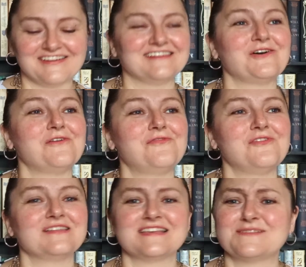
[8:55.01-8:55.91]
and
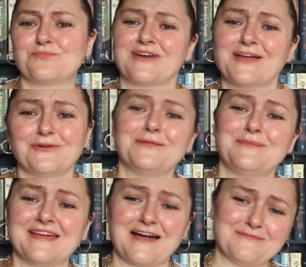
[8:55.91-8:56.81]
hopefully spring will
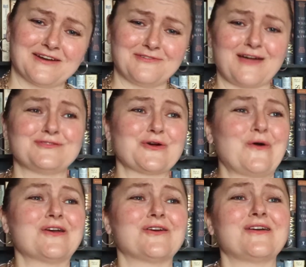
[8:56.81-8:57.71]
be coming around the
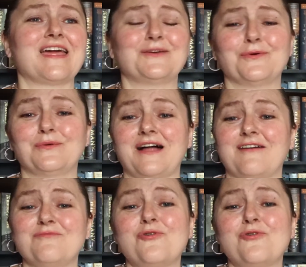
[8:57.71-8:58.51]
corner and we will have